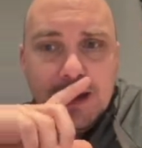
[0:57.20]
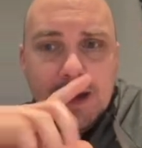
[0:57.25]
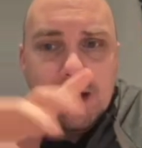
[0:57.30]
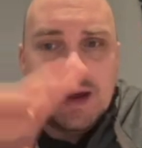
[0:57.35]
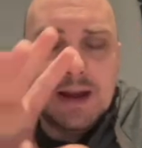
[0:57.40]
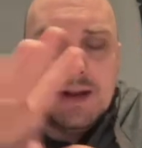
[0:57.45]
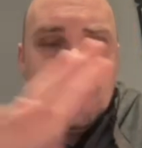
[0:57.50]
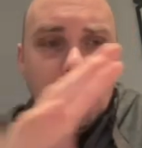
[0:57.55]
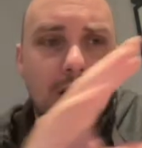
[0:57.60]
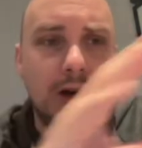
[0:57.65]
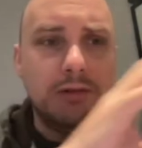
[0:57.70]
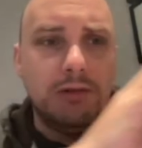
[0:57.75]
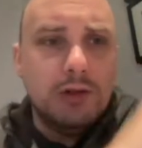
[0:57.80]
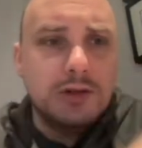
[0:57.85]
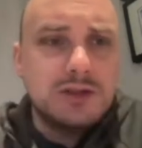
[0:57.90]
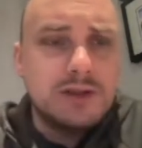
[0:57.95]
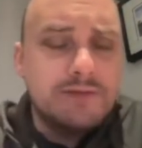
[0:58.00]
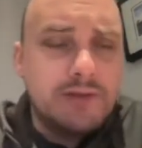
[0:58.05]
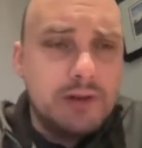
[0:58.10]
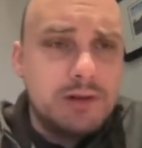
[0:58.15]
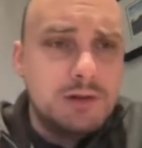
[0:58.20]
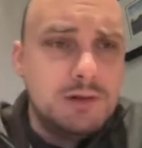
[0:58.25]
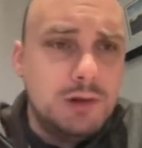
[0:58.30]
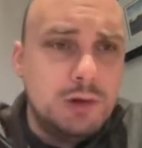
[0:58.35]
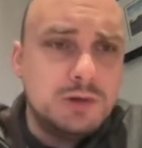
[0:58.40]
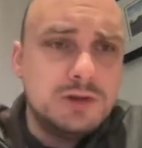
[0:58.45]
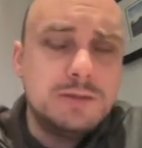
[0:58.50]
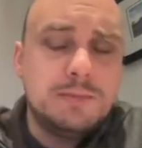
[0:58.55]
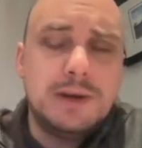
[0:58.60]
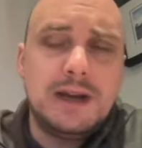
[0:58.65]
In lots of other
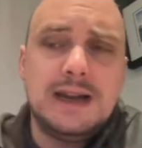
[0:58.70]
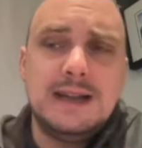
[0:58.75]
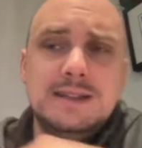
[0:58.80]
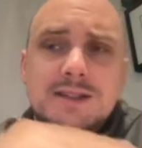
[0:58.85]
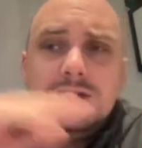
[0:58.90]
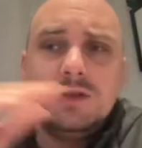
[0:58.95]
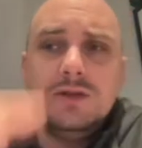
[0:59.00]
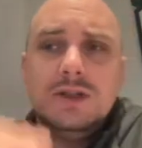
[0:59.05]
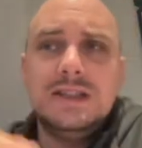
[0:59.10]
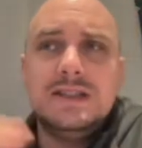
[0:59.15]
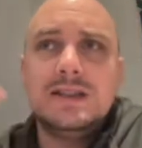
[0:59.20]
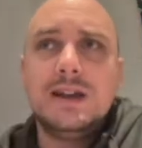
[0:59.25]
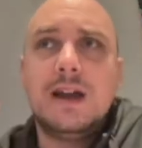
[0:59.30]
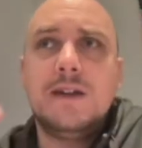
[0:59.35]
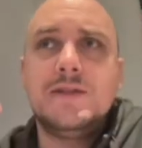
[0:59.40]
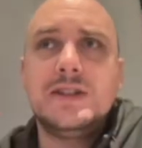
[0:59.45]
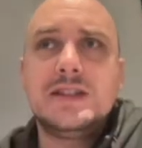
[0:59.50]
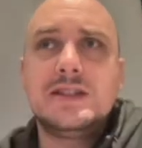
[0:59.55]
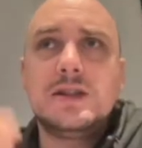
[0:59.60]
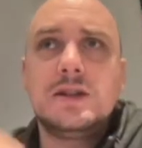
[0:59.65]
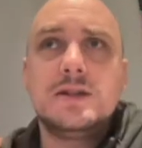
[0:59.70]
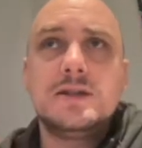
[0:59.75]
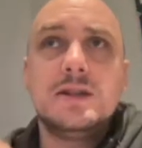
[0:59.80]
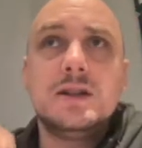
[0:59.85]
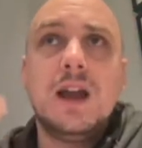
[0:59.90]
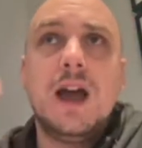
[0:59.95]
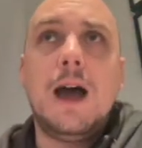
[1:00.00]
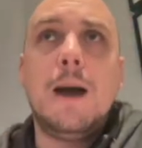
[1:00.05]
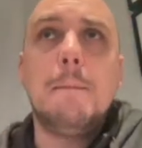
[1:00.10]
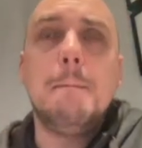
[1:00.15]
launch pads, you need to have a
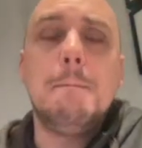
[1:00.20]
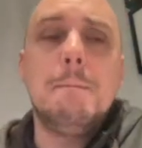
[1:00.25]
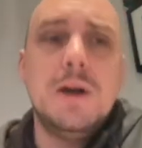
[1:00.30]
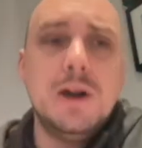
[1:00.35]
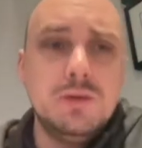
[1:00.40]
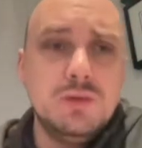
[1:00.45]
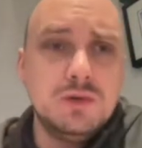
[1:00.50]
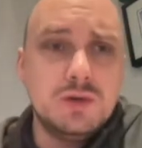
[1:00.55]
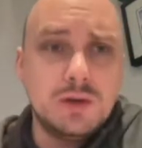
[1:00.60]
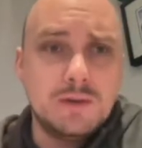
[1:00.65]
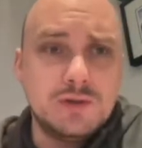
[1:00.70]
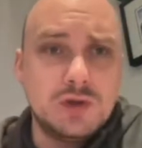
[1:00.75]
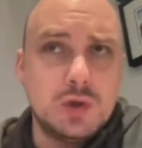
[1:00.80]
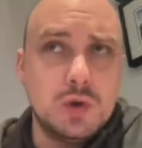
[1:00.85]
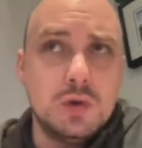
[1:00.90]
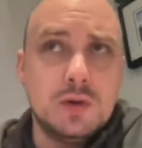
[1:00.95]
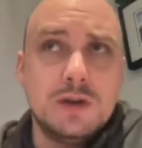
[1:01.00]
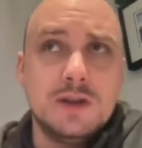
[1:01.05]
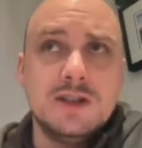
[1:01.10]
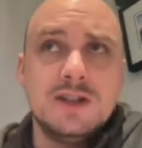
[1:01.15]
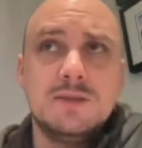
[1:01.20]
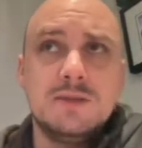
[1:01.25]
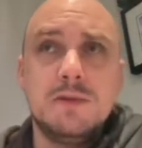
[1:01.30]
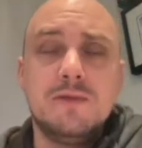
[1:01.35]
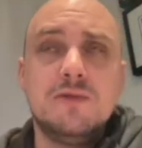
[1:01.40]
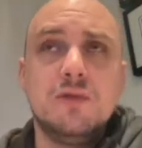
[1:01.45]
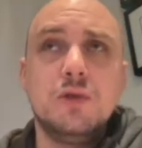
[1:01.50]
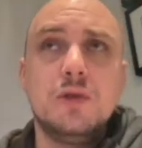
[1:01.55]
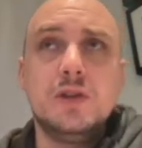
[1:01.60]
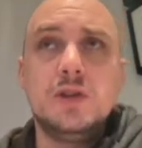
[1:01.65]
certain amount of tokens
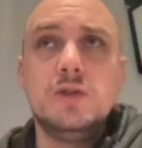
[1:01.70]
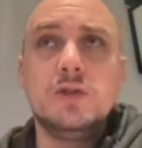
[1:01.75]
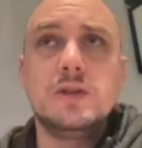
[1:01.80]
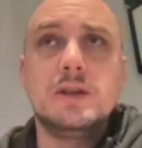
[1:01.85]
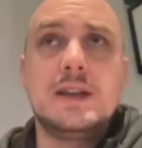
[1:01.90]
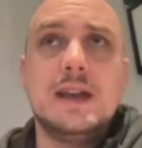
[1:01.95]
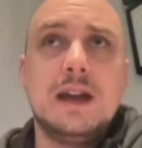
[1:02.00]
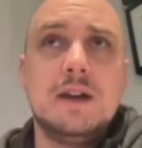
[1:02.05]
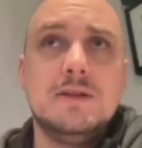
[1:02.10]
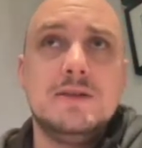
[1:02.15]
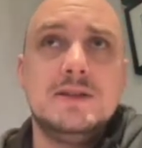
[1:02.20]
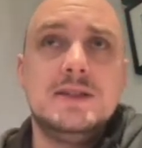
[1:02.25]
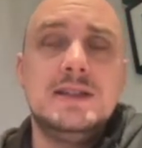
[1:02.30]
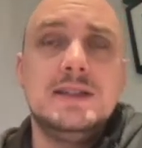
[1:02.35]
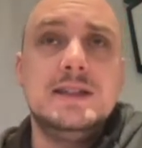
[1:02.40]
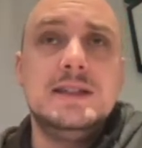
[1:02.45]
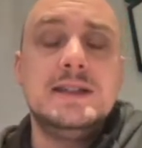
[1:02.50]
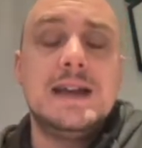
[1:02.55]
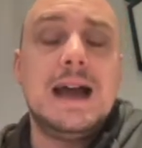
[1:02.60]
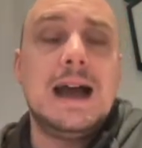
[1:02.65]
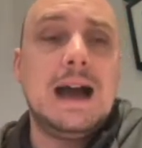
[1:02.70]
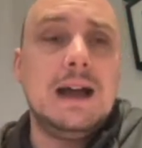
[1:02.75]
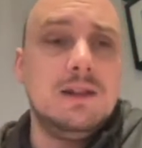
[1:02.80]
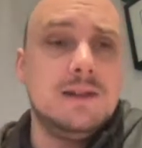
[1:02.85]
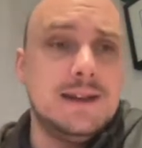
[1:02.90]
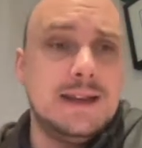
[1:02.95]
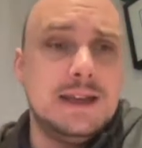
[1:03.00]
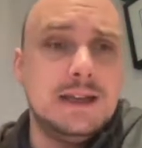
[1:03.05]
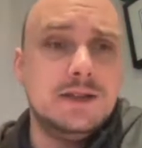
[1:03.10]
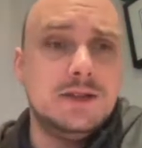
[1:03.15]
before you're guaranteed
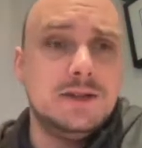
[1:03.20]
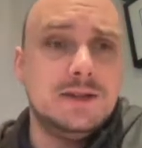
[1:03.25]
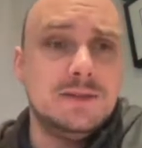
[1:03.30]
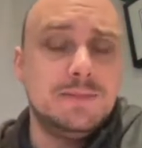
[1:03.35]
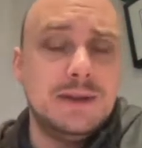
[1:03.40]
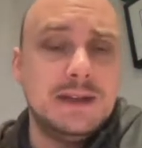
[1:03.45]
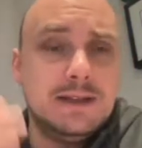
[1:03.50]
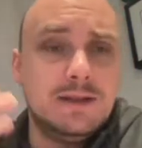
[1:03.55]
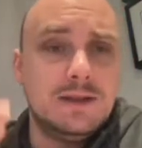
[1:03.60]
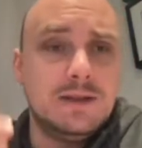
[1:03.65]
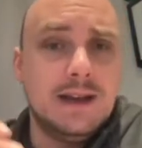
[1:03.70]
allocation space at